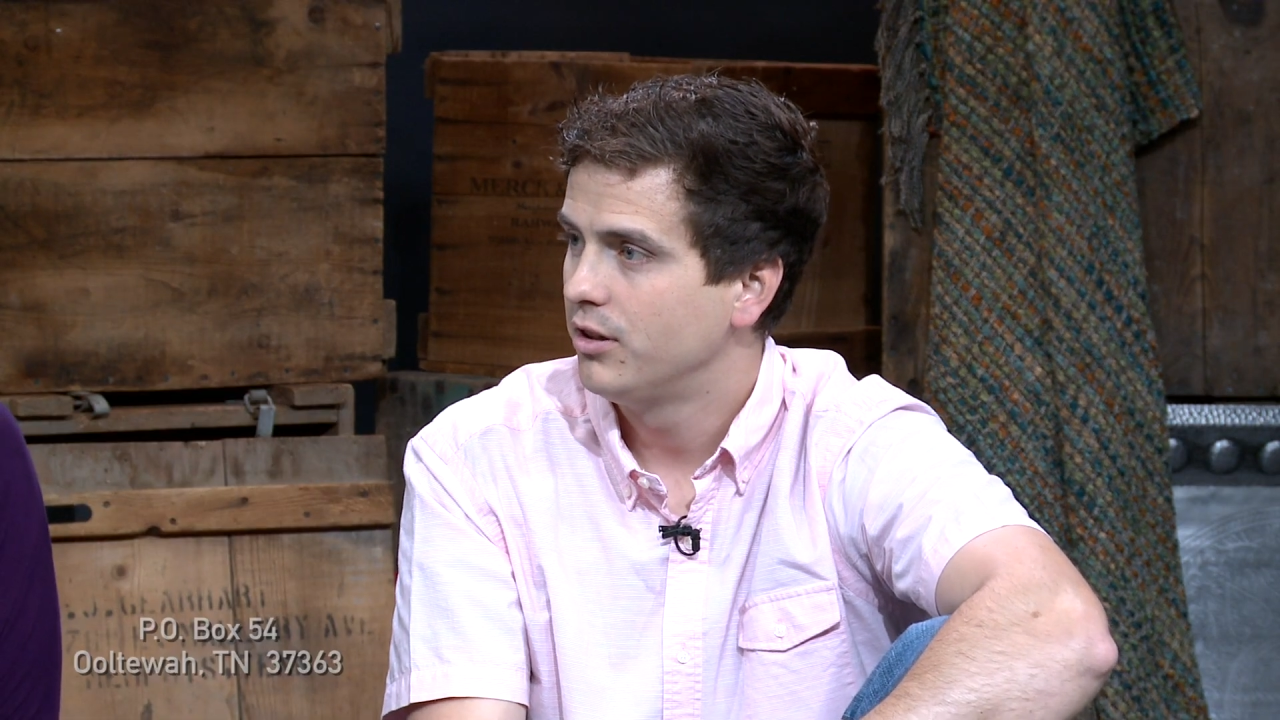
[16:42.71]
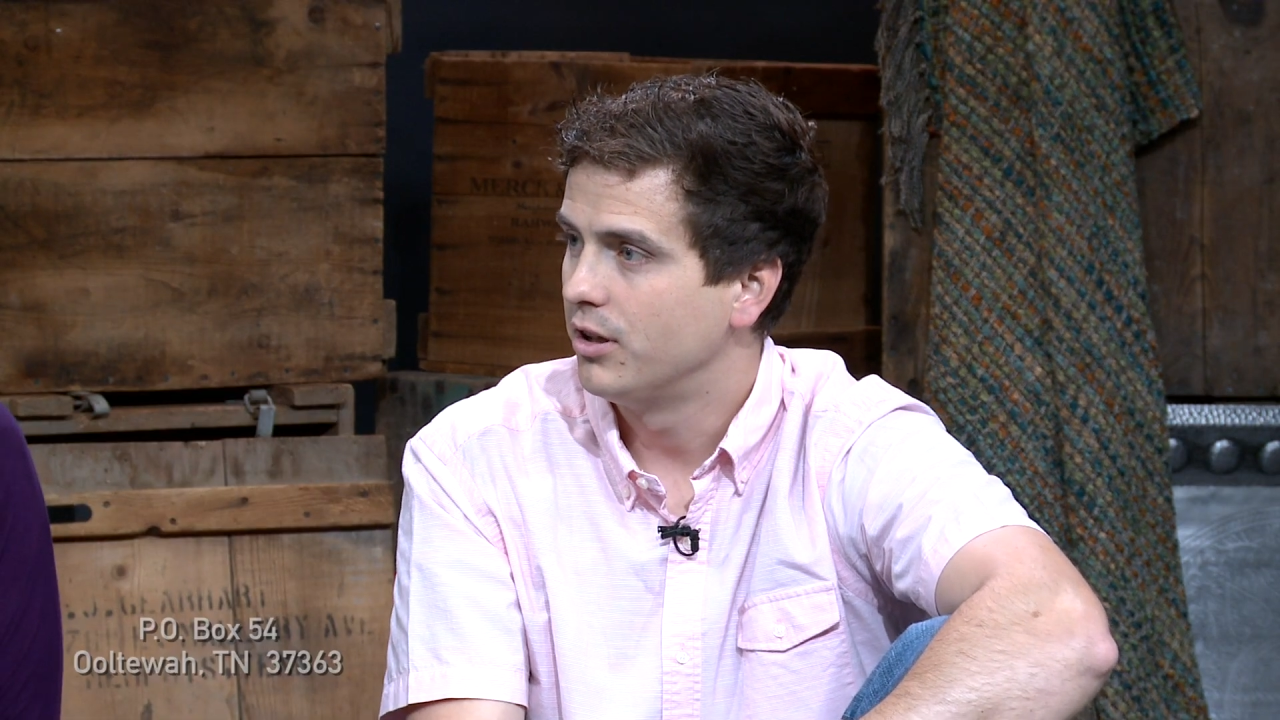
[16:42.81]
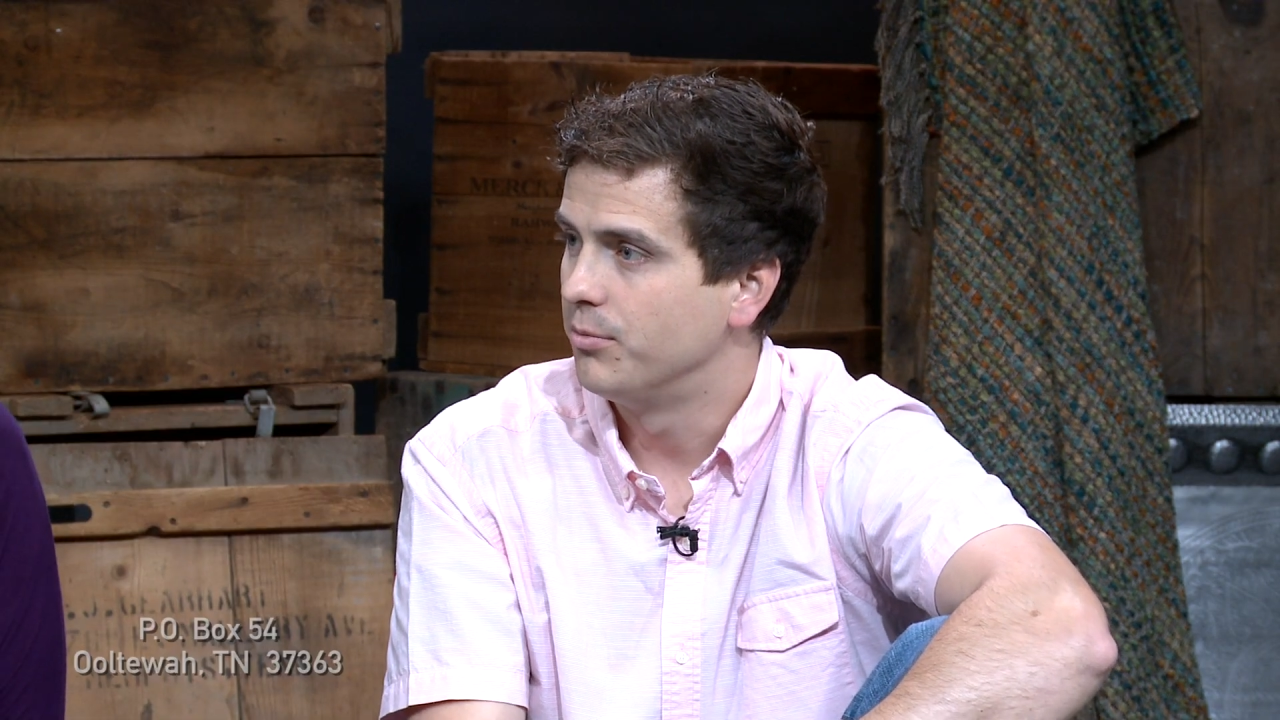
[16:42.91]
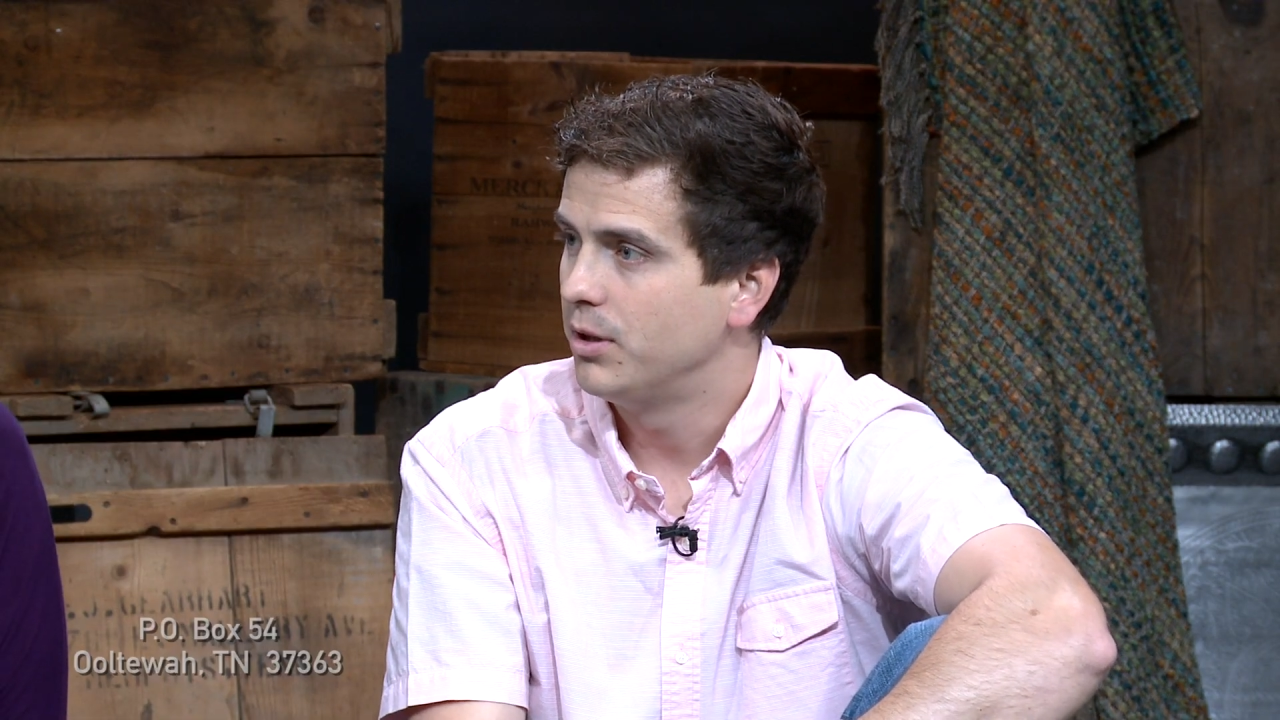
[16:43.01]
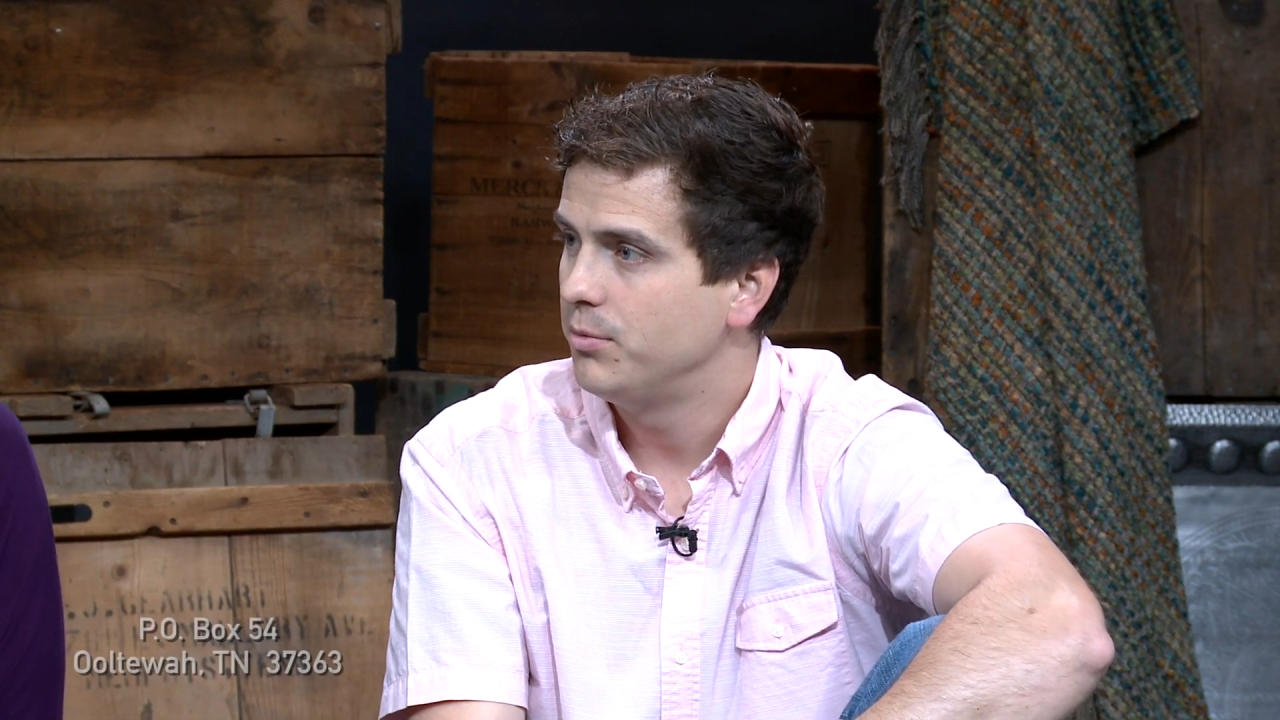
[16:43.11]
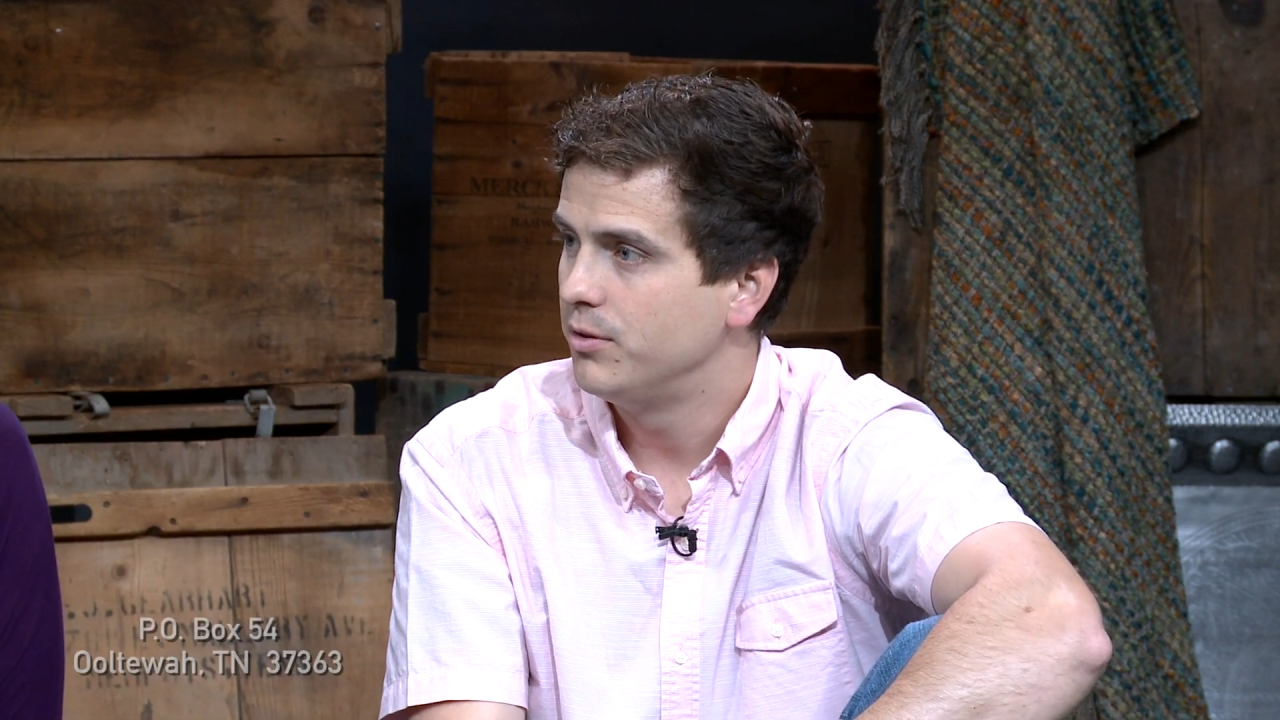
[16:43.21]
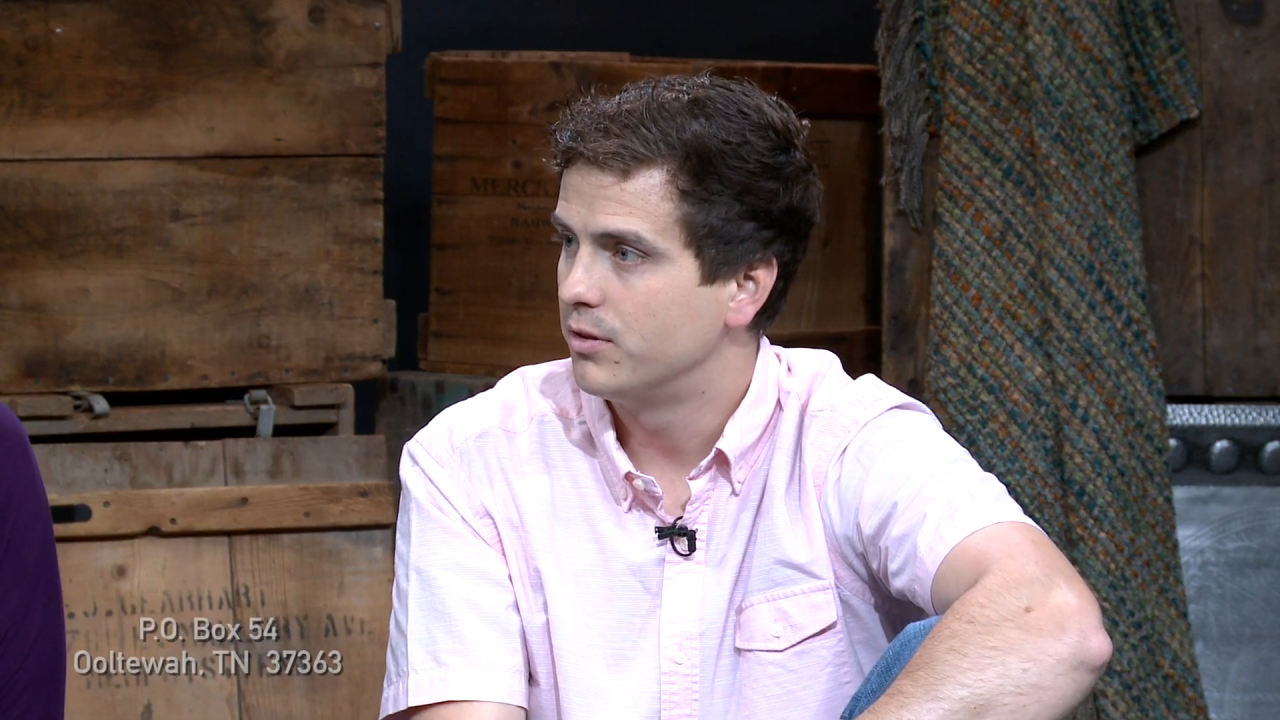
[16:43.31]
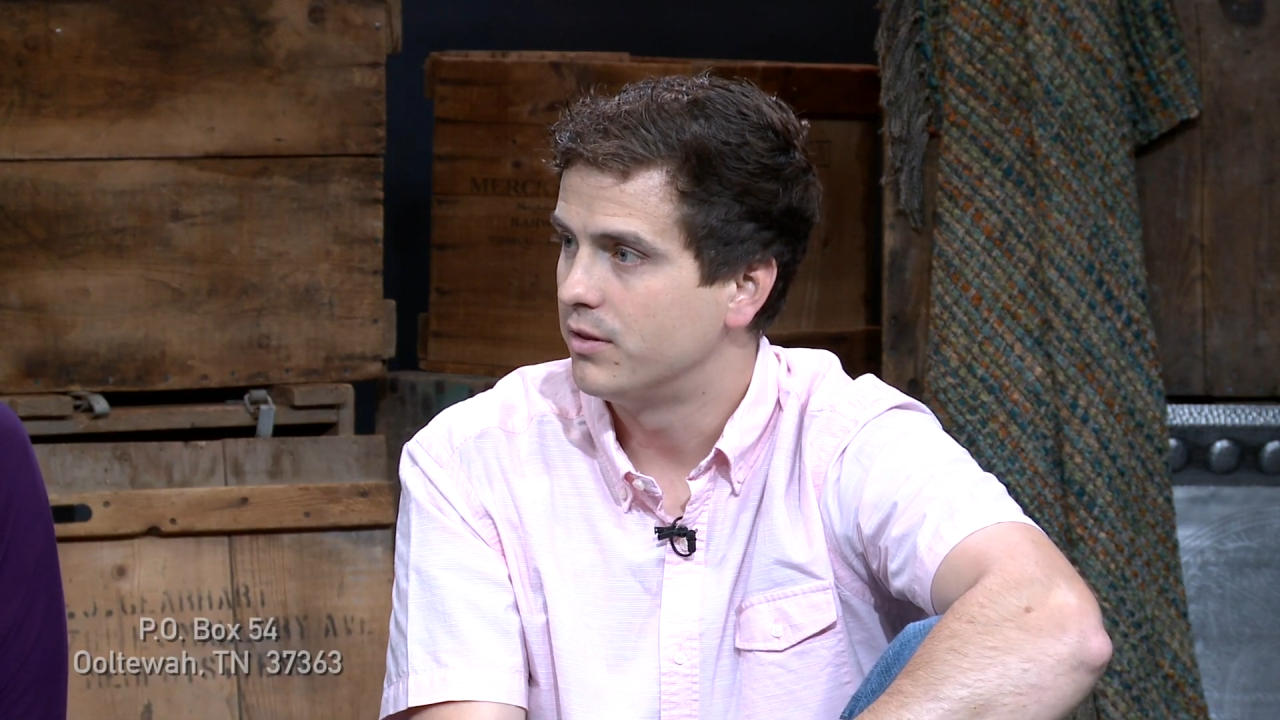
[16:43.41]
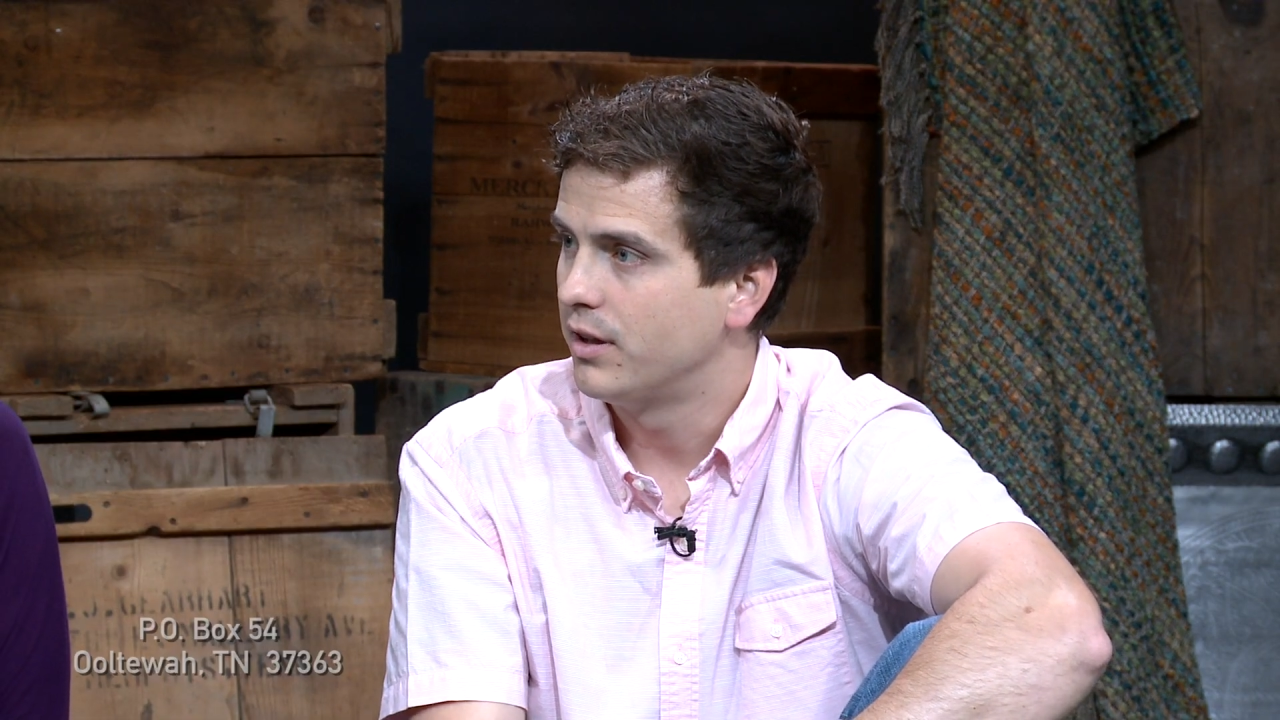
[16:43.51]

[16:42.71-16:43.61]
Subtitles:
And maybe you could